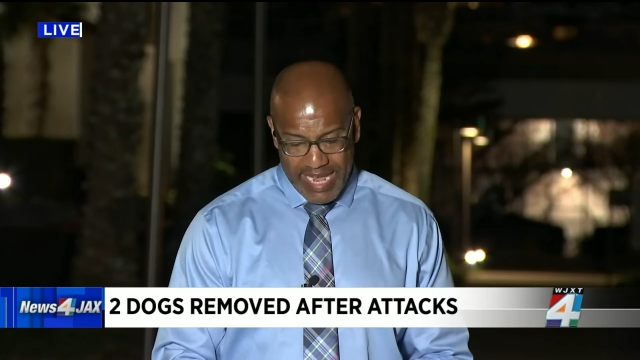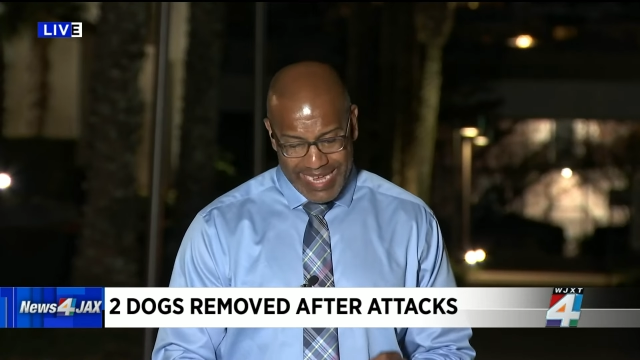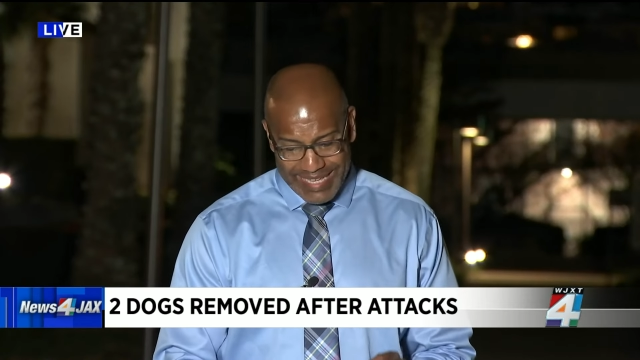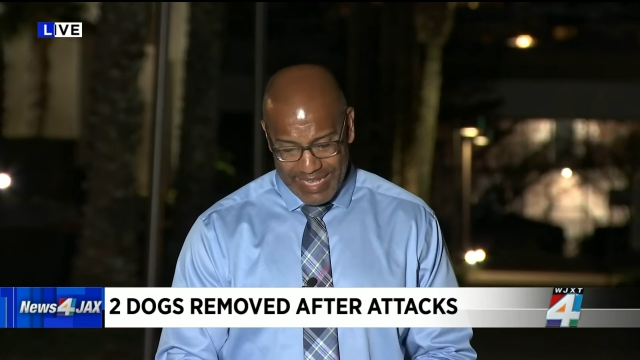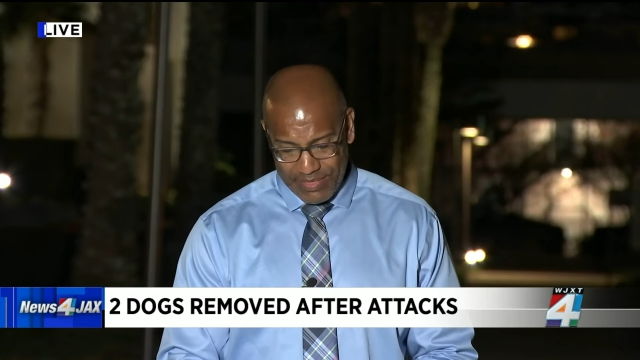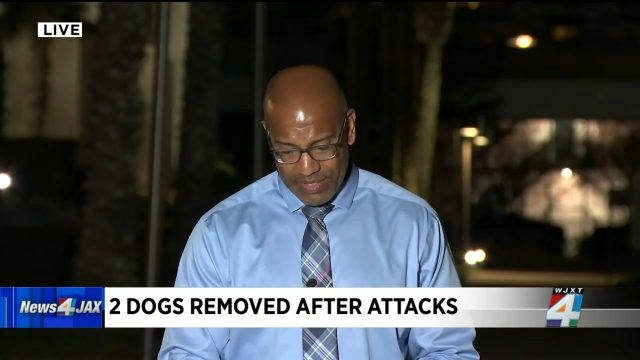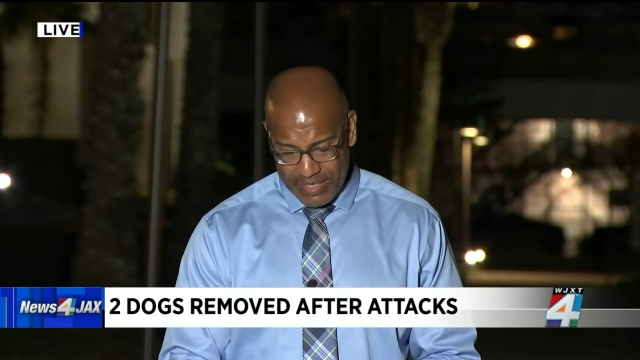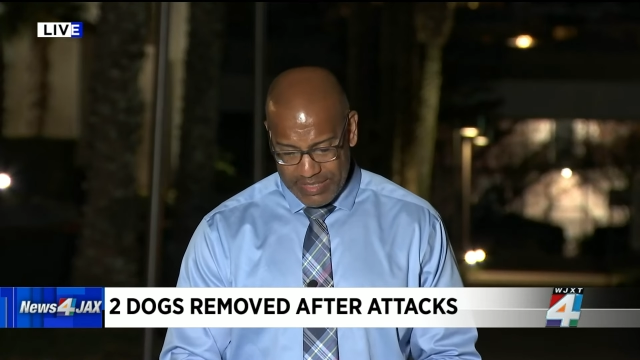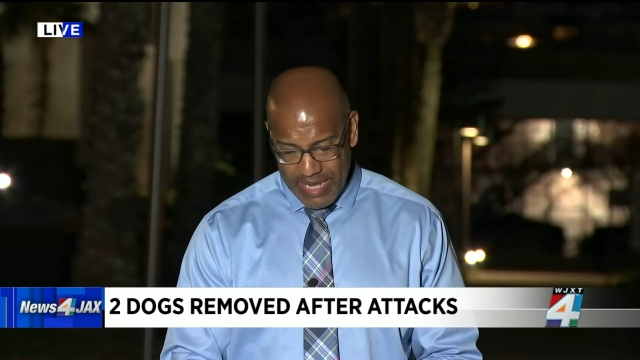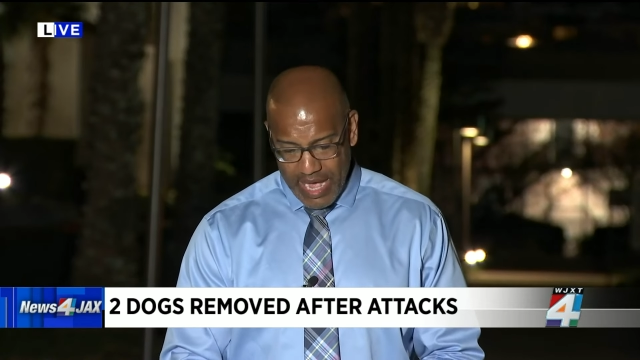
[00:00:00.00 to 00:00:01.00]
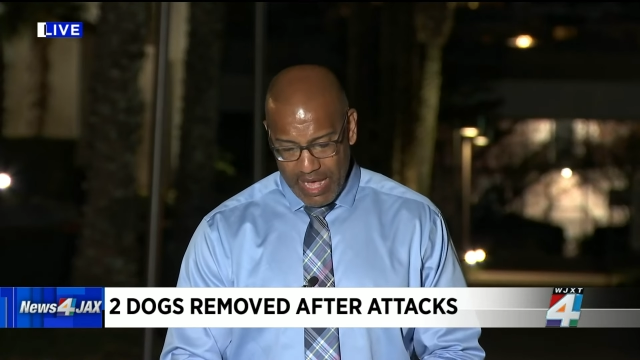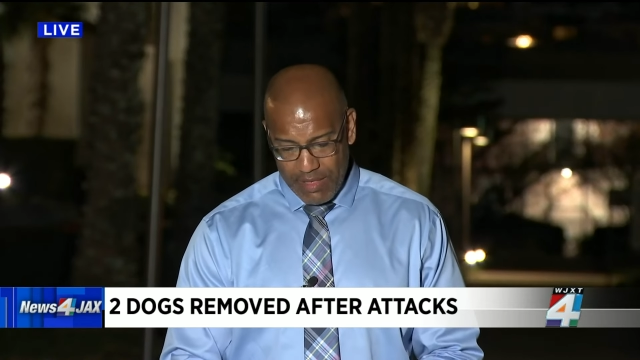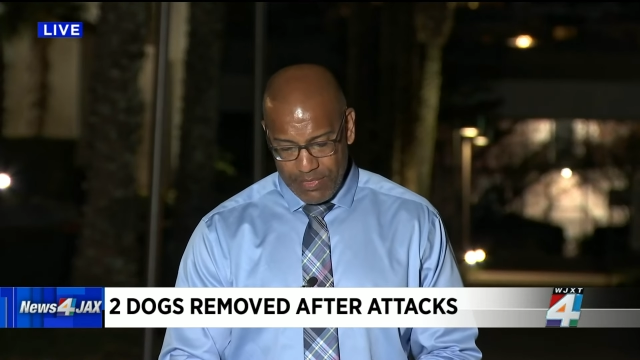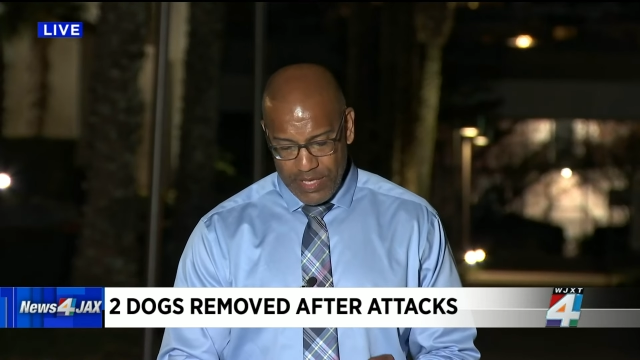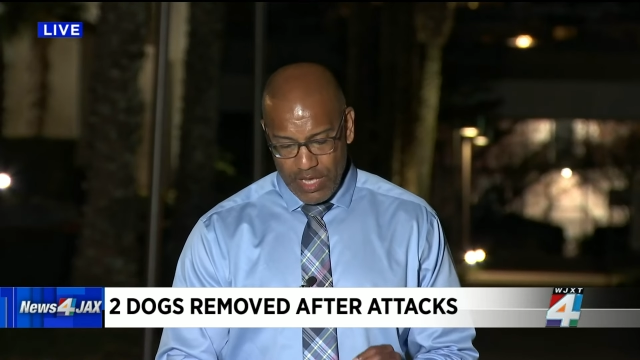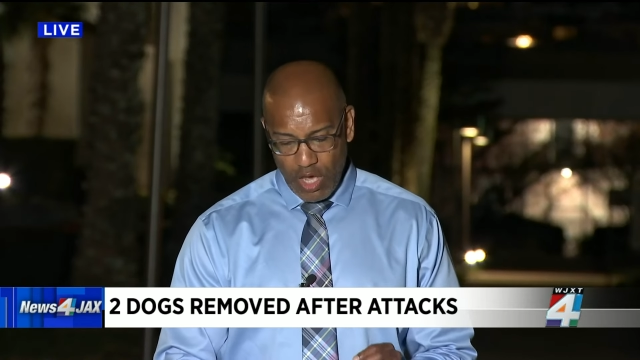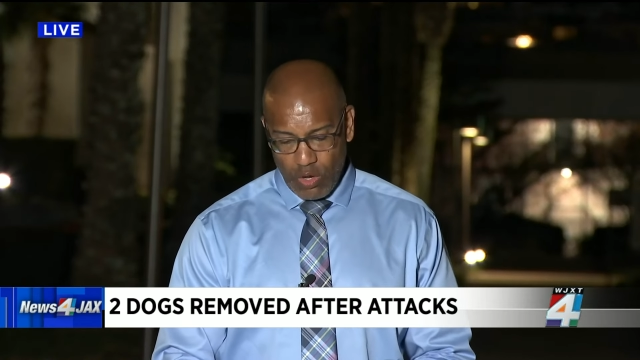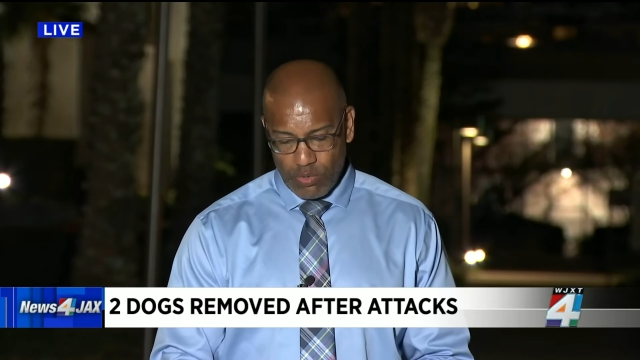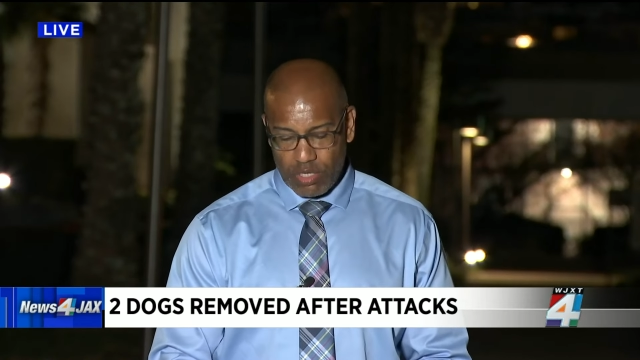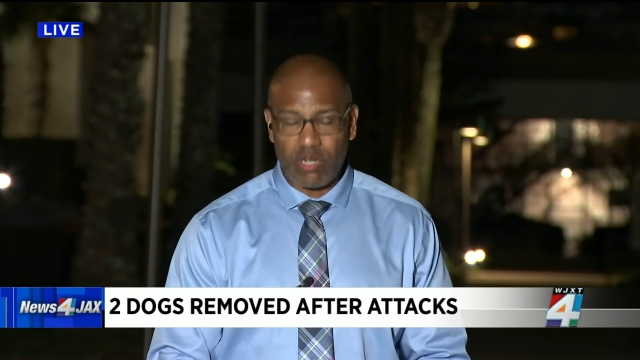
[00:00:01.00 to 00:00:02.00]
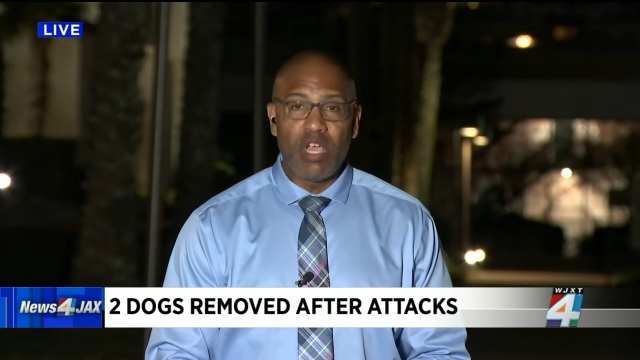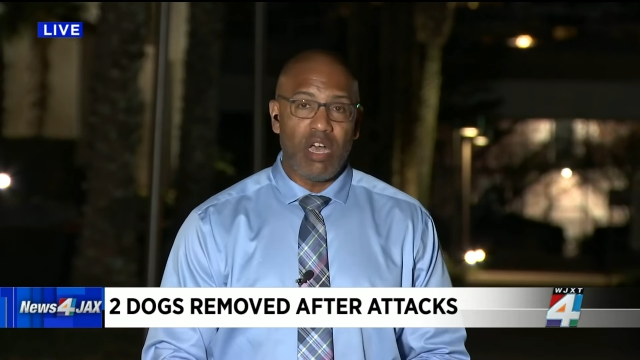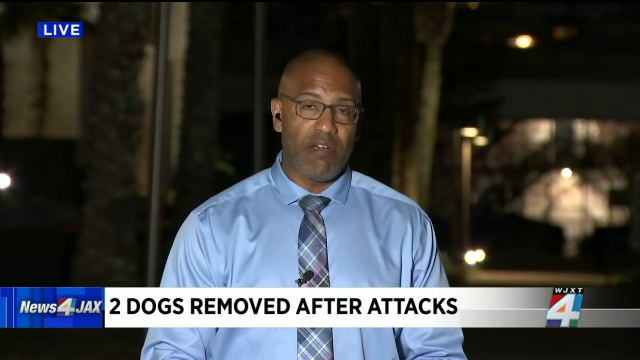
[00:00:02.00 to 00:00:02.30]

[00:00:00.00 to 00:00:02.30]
And get this, uh, the owner